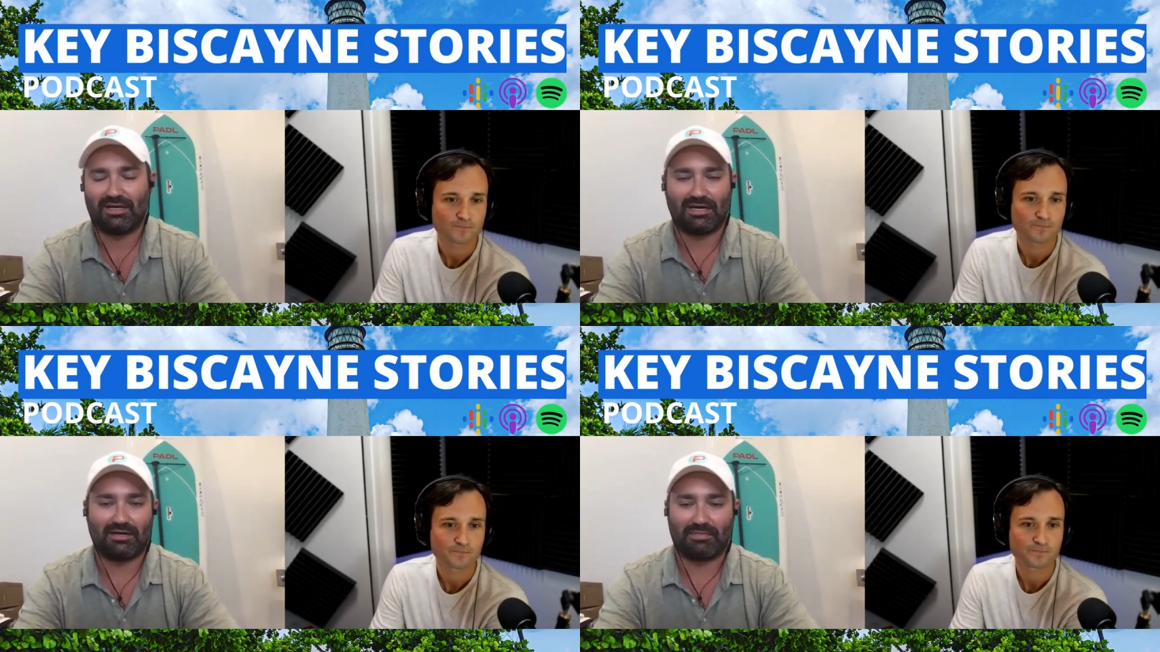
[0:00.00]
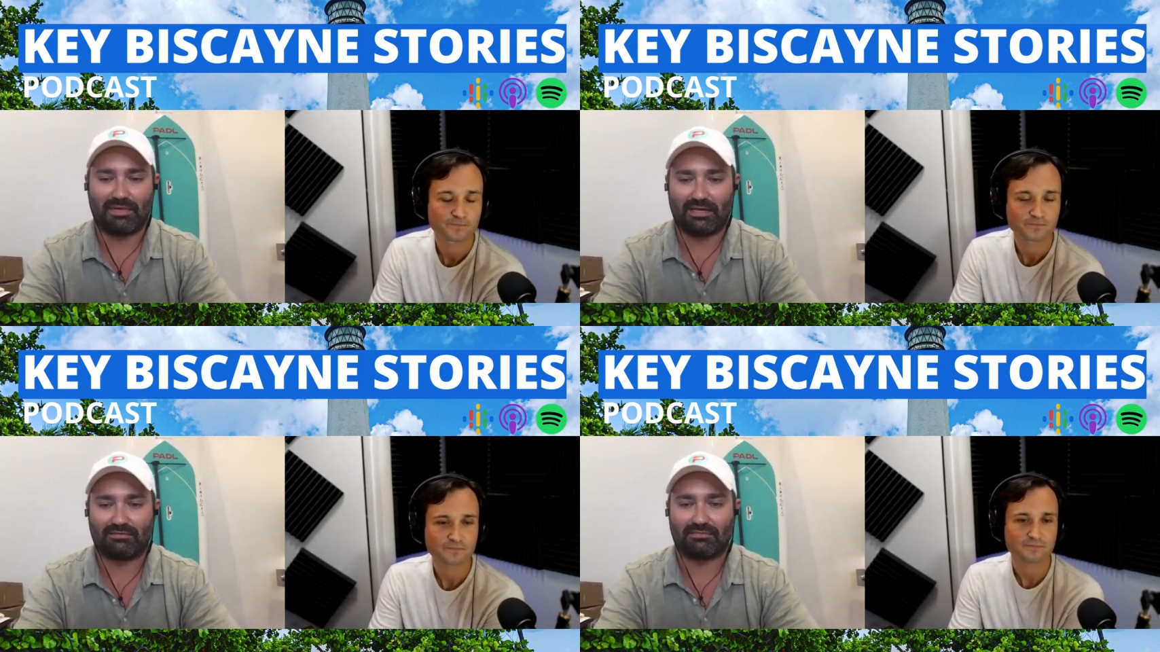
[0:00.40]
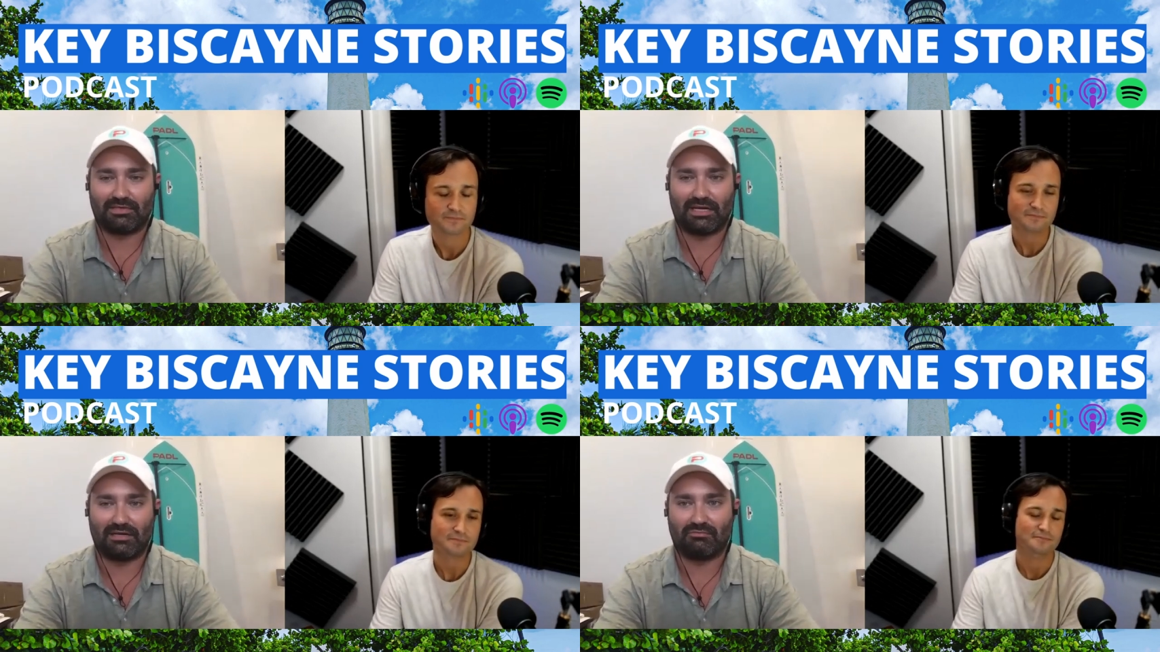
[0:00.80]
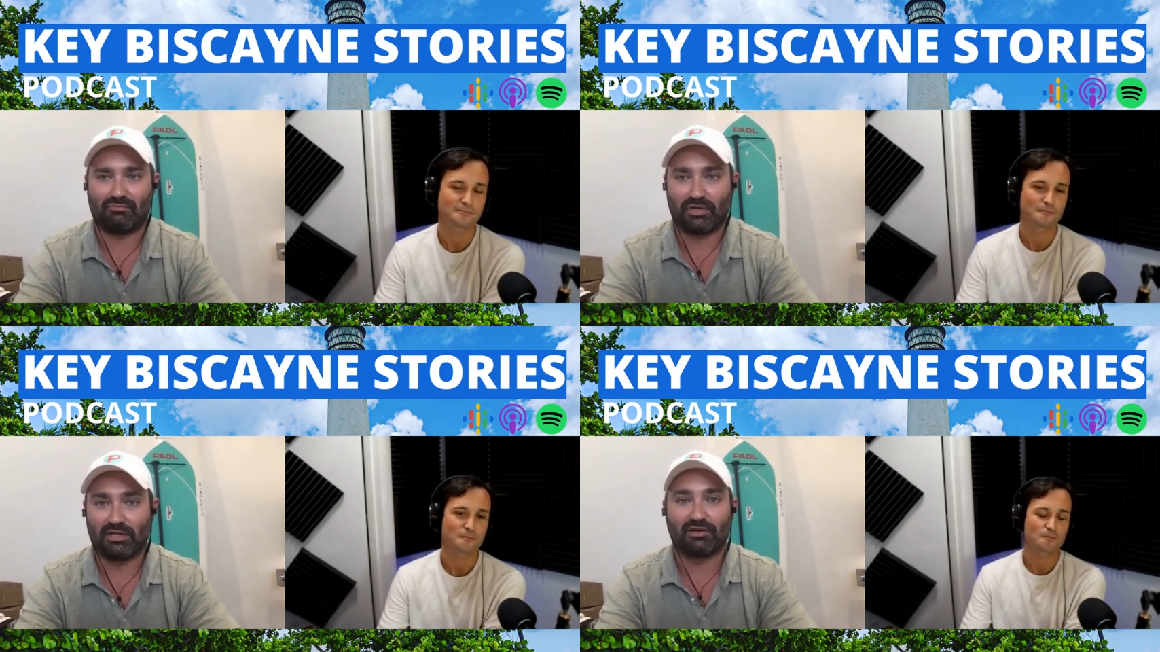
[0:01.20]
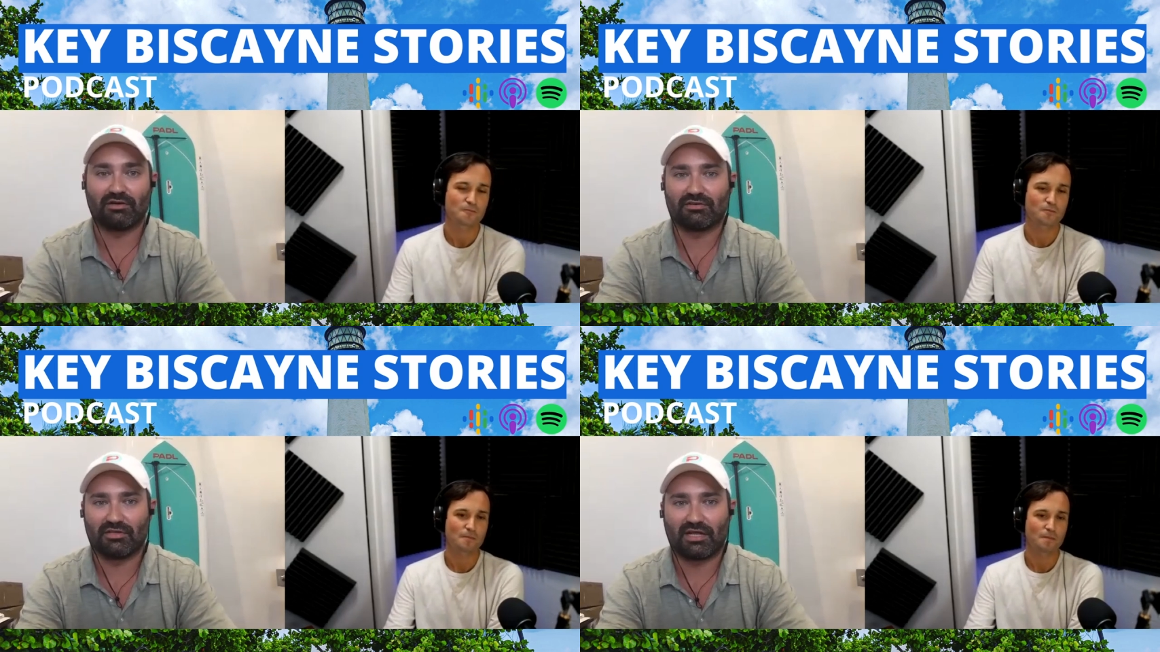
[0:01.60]
Speaker 1: Um, and and we
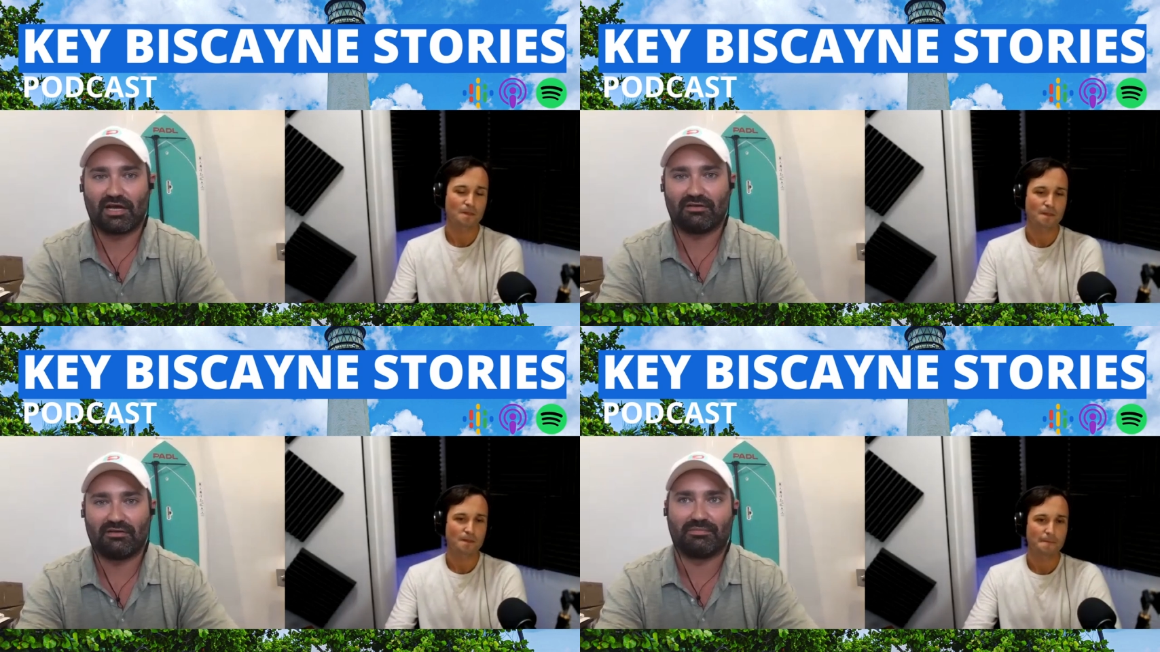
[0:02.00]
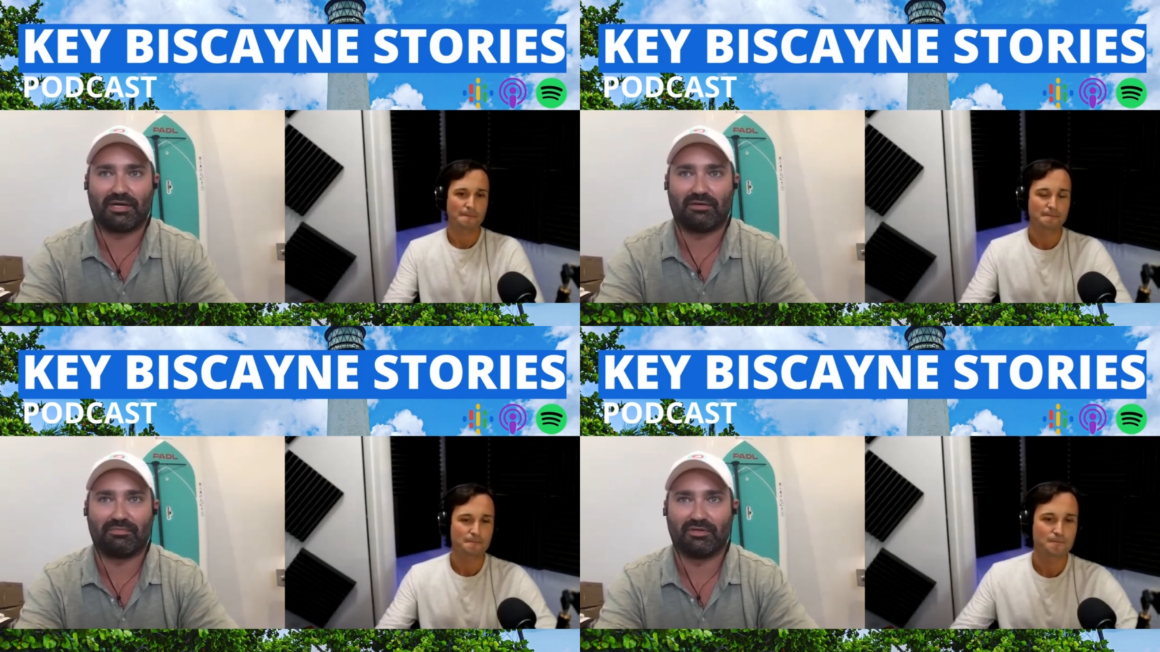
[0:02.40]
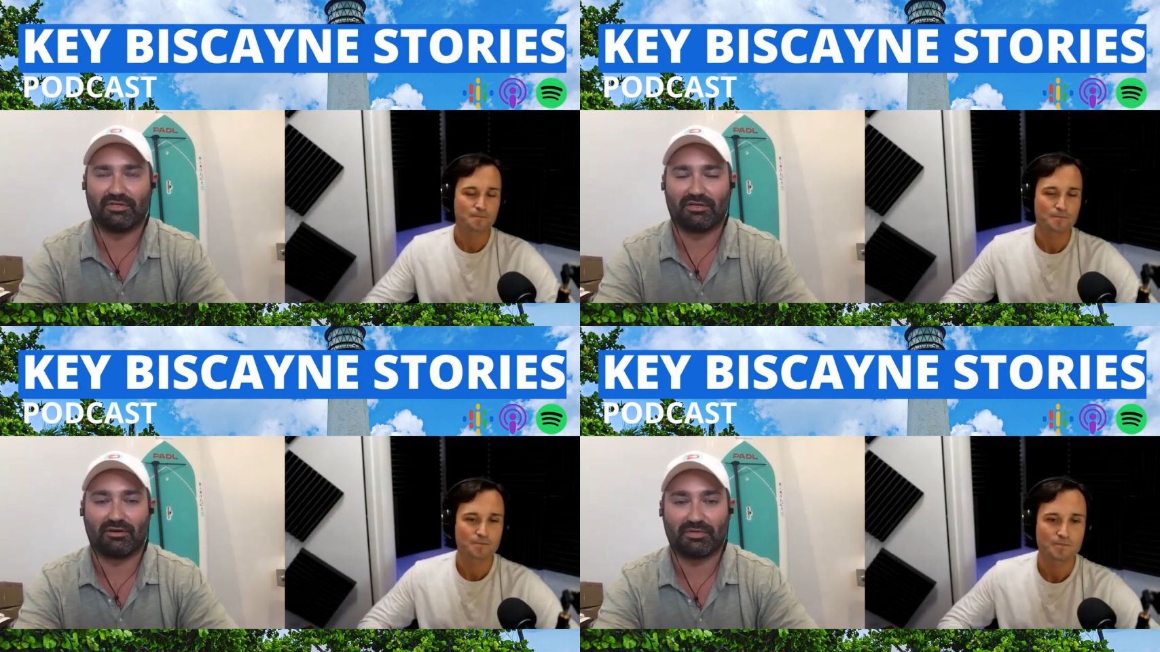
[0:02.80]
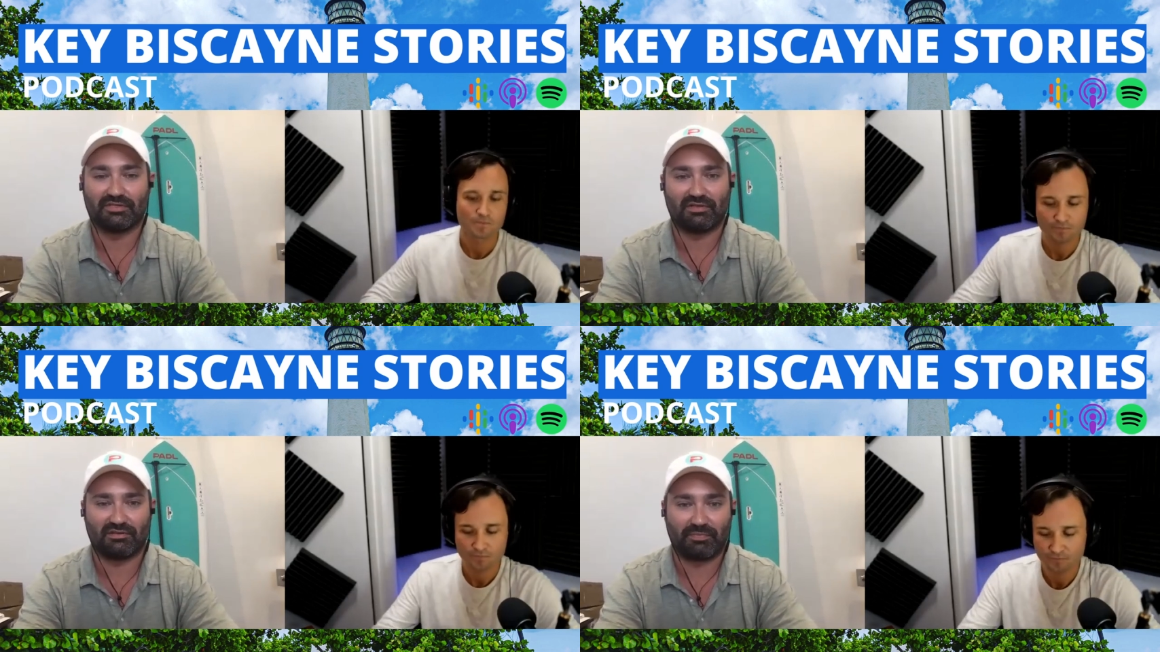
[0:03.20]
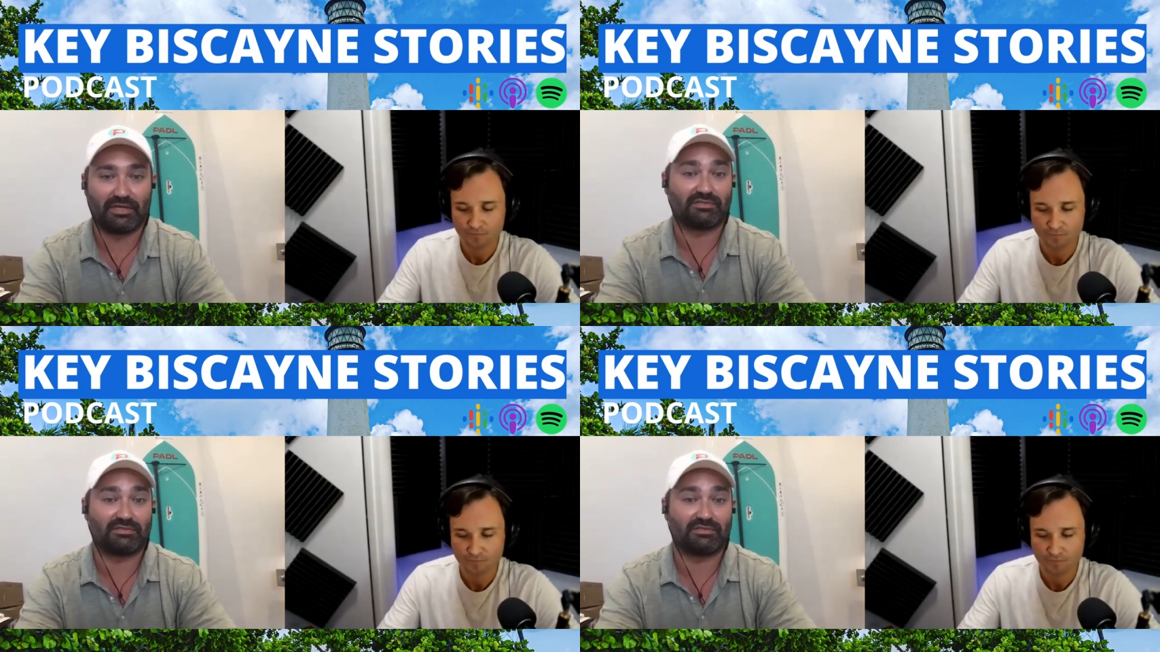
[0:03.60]
learned a lot about building our business